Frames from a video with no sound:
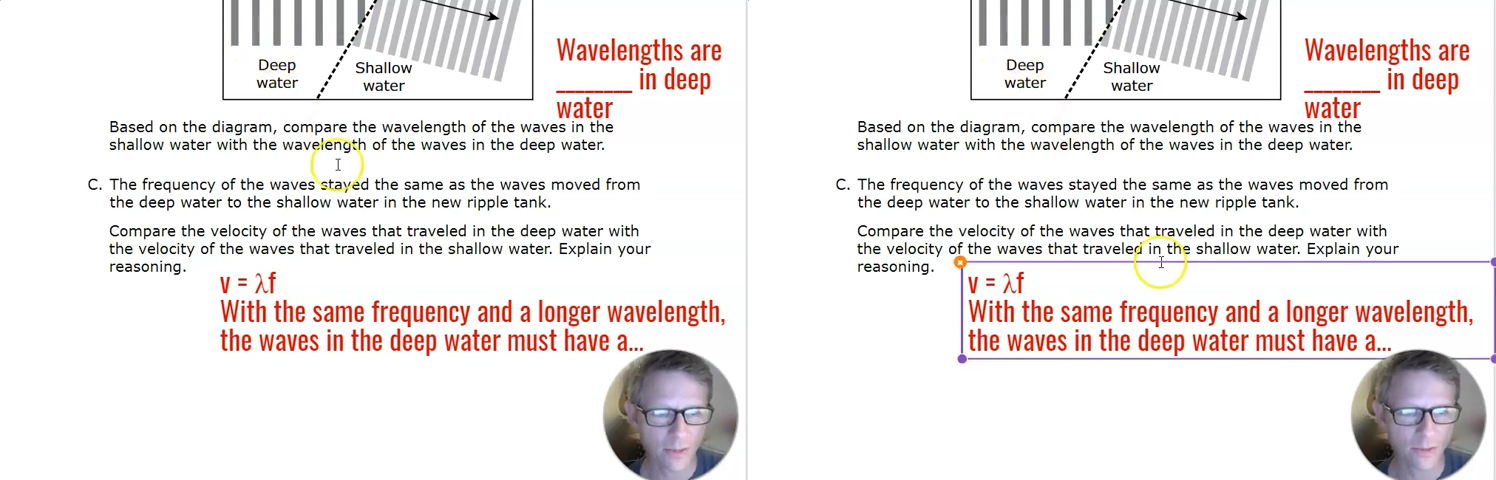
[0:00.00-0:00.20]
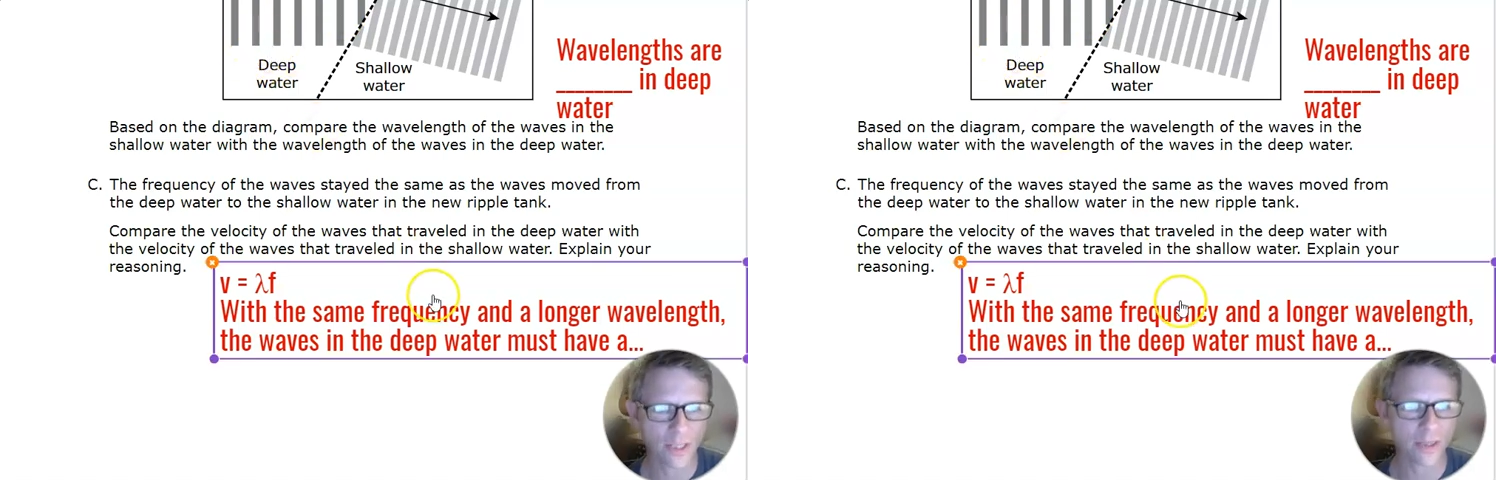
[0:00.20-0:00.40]

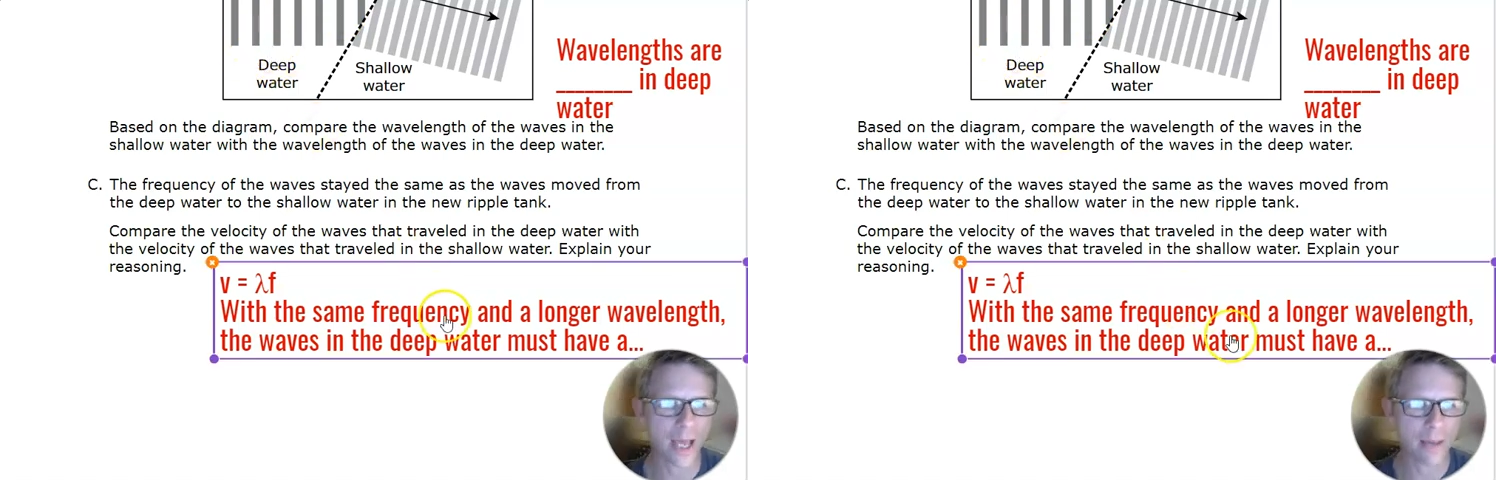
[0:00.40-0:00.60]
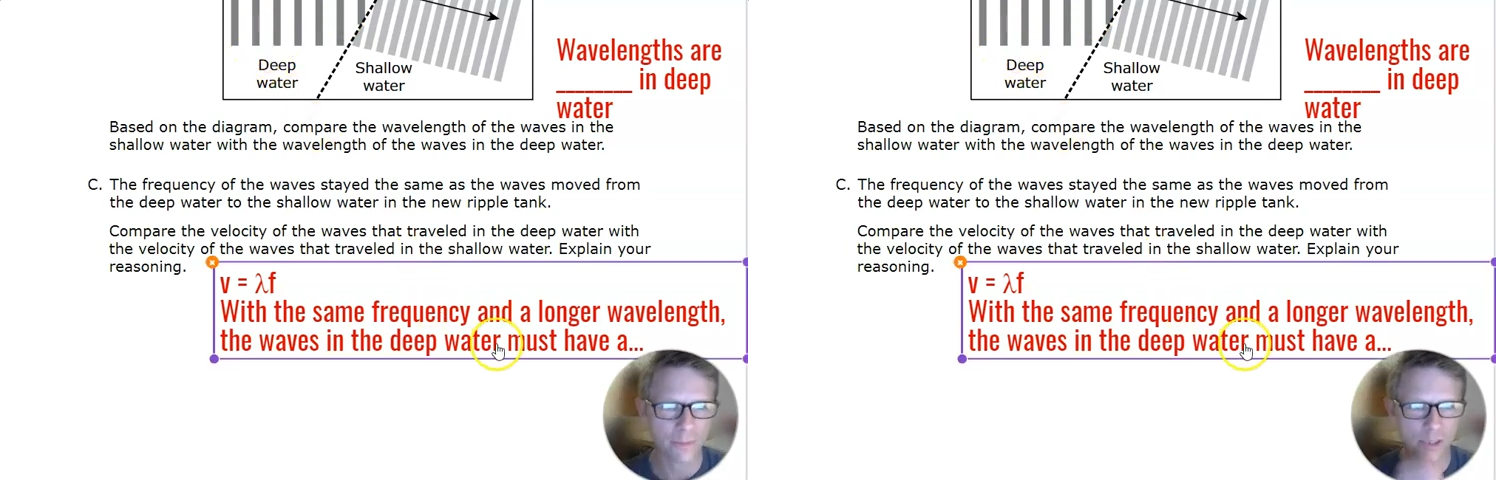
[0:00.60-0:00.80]
then
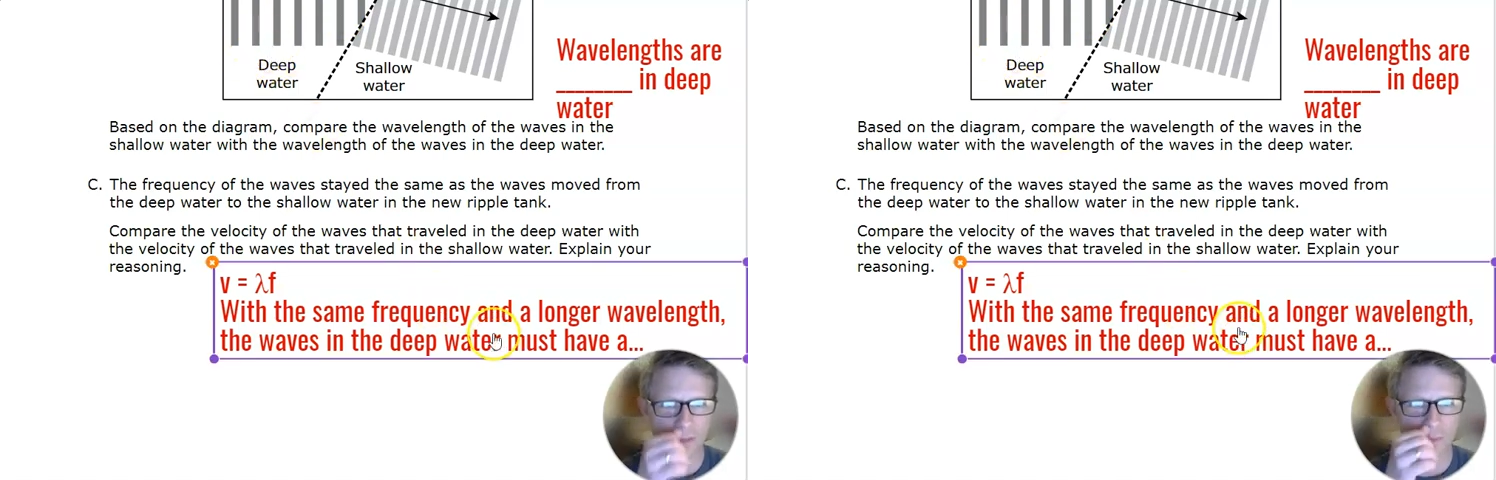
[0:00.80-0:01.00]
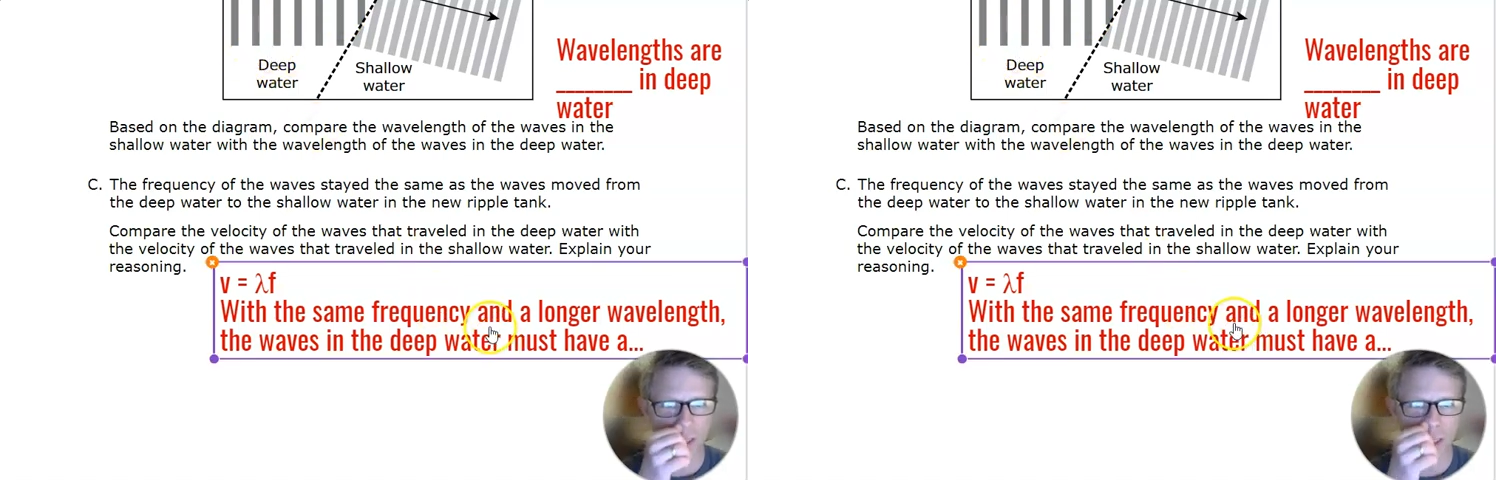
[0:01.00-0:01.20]
that
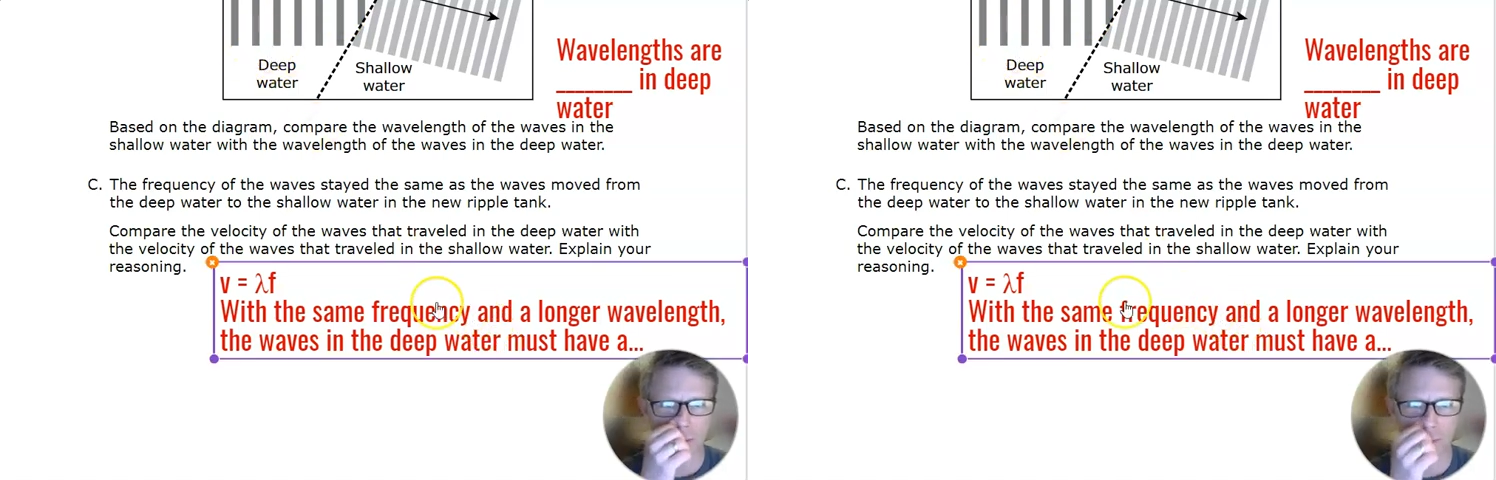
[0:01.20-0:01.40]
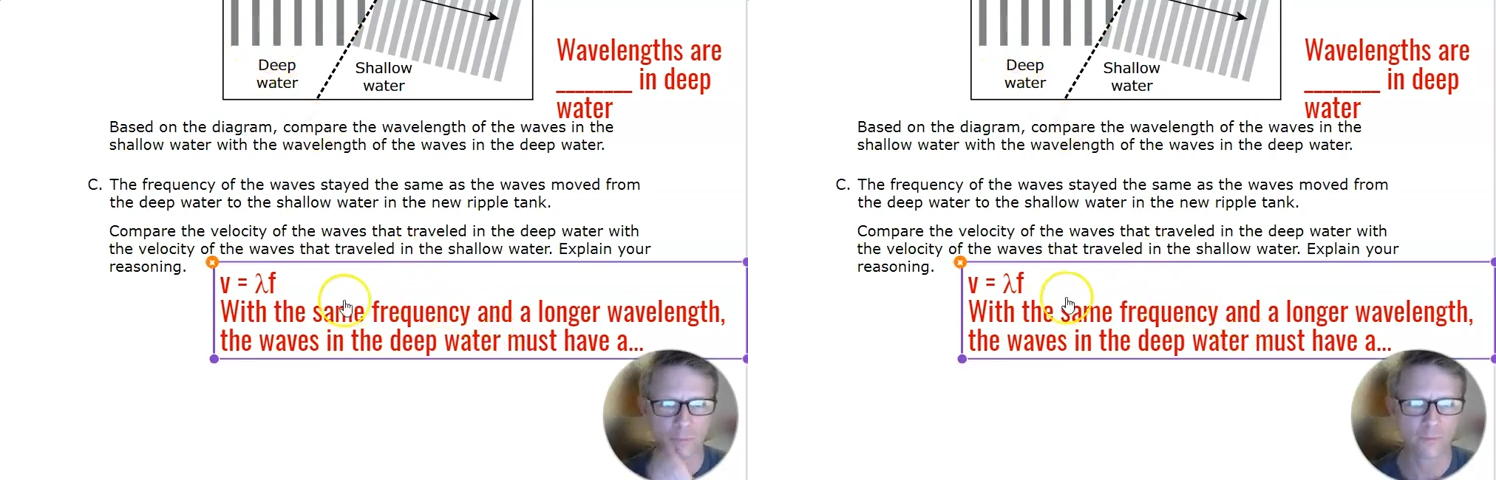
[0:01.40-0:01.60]
must mean